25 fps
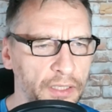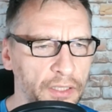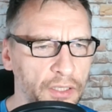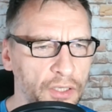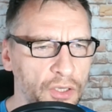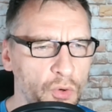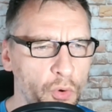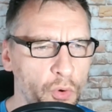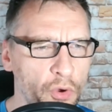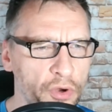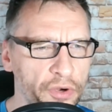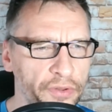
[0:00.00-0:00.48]

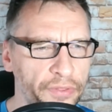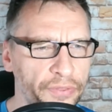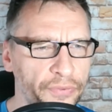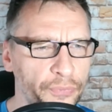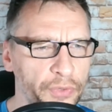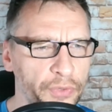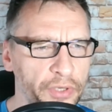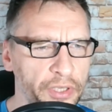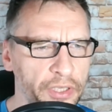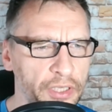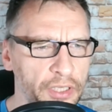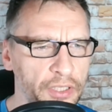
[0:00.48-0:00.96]
Quarter
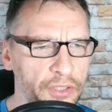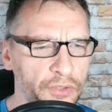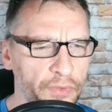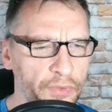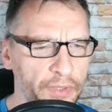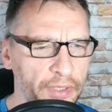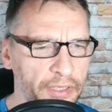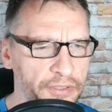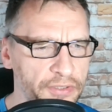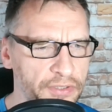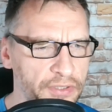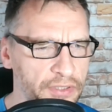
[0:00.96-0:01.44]
3
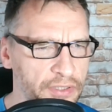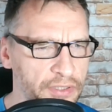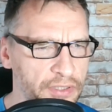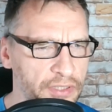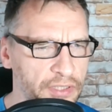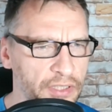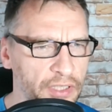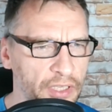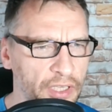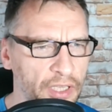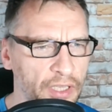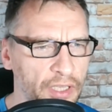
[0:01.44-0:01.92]

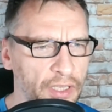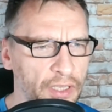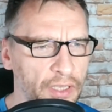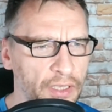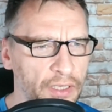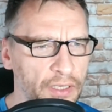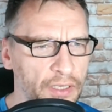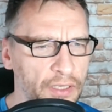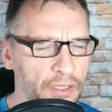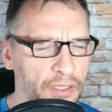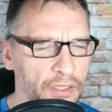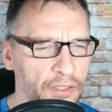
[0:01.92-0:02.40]

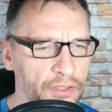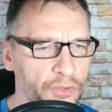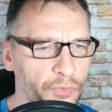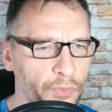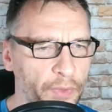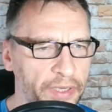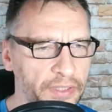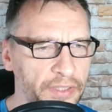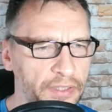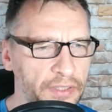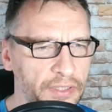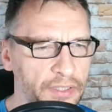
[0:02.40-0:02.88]

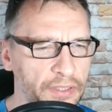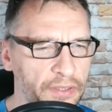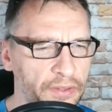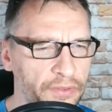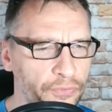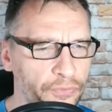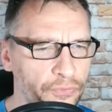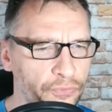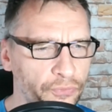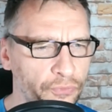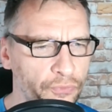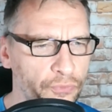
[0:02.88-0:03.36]

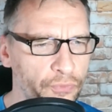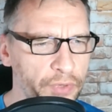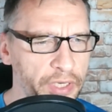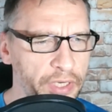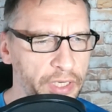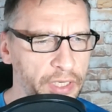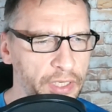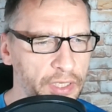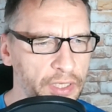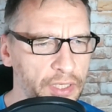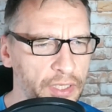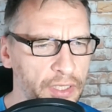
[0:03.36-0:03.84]

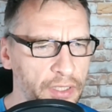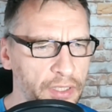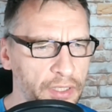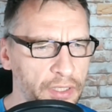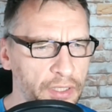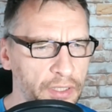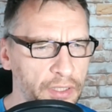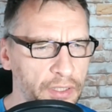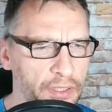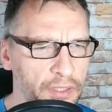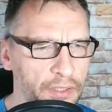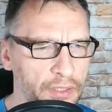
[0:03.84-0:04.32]
2023,
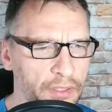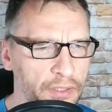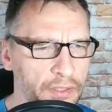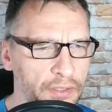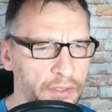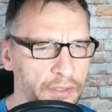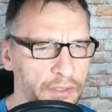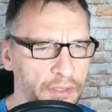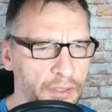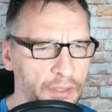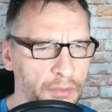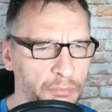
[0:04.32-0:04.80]

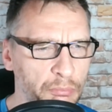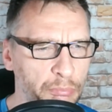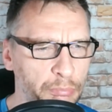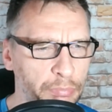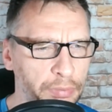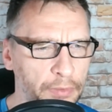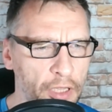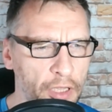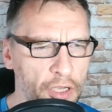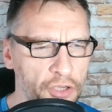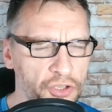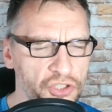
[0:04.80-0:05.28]

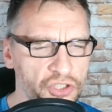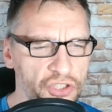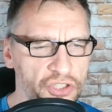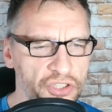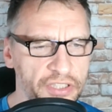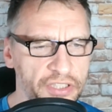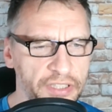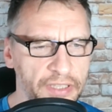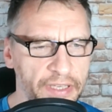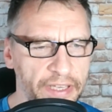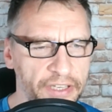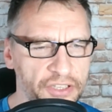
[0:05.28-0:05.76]
blockchain
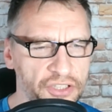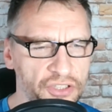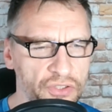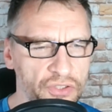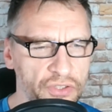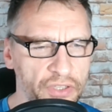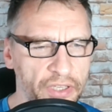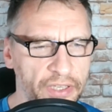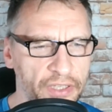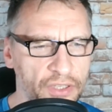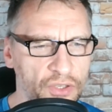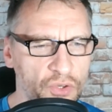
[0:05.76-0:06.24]
selection
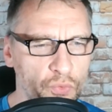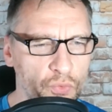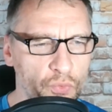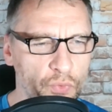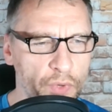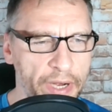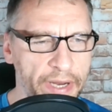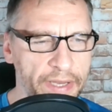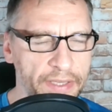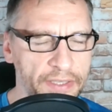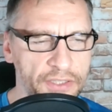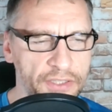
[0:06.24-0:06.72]
and
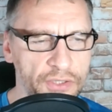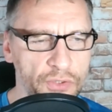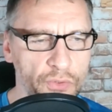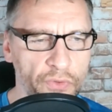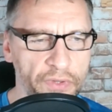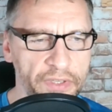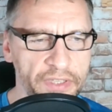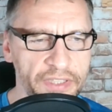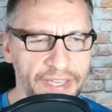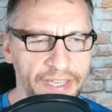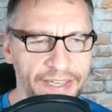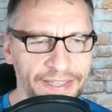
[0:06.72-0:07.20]
grants. So
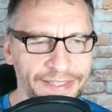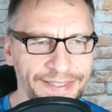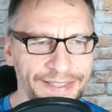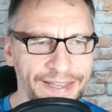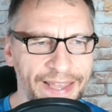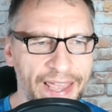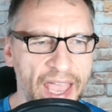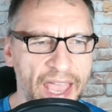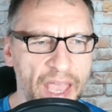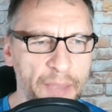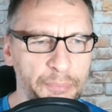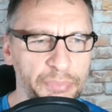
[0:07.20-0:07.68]
this hasn't
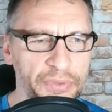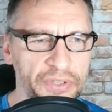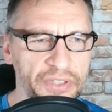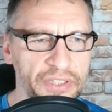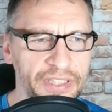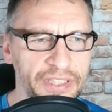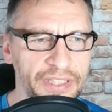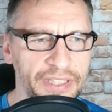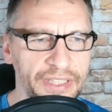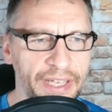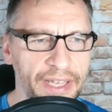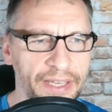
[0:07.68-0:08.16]
happened
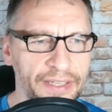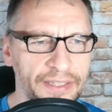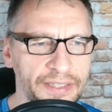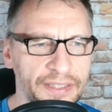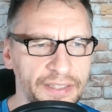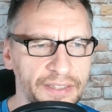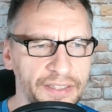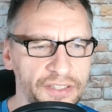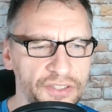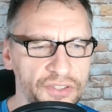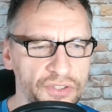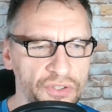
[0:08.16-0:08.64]
yet.
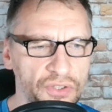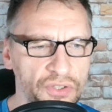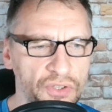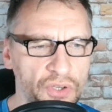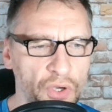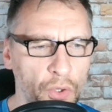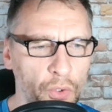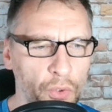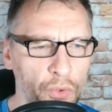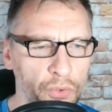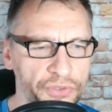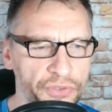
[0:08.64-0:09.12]
These are
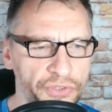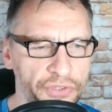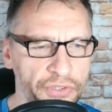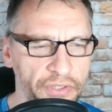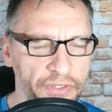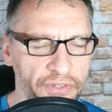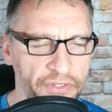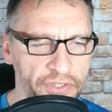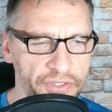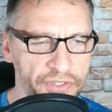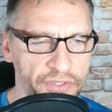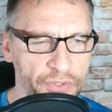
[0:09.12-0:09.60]
goals,
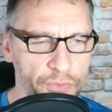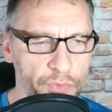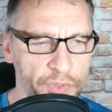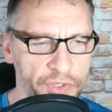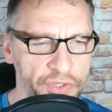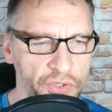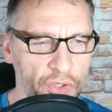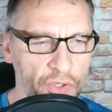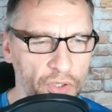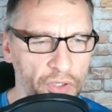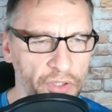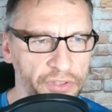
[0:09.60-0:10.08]
these are
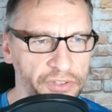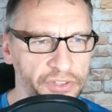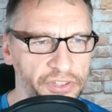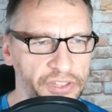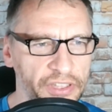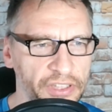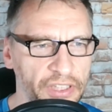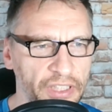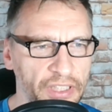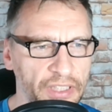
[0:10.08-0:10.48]
results,